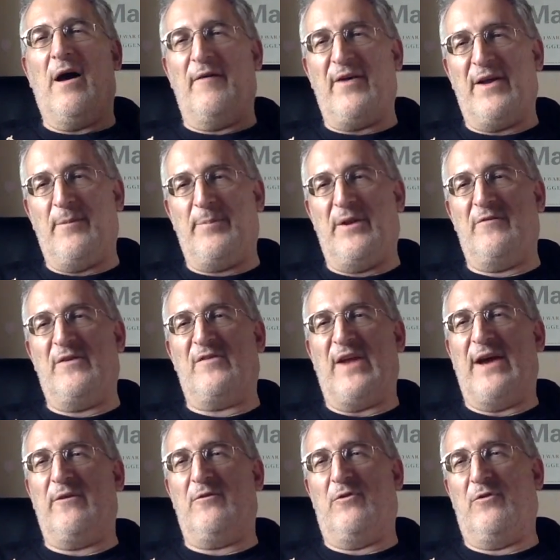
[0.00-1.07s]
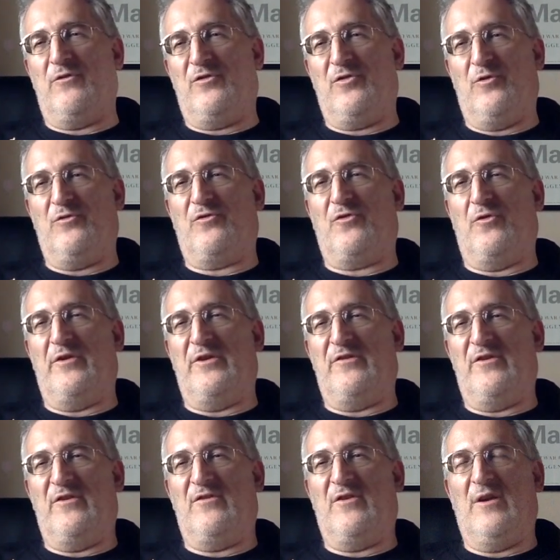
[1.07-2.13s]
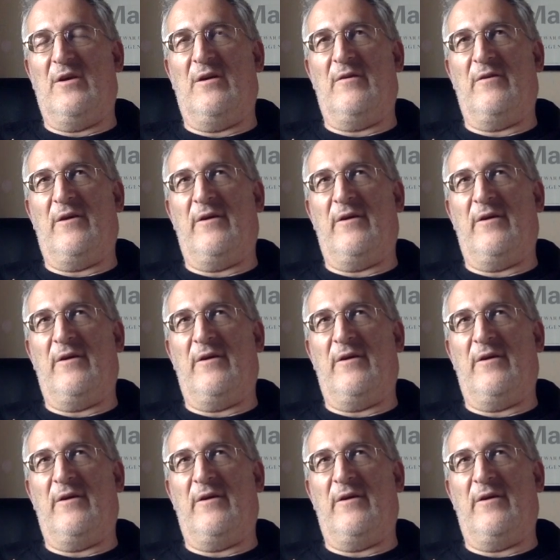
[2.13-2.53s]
I've had a bit of a downer on short stories this year.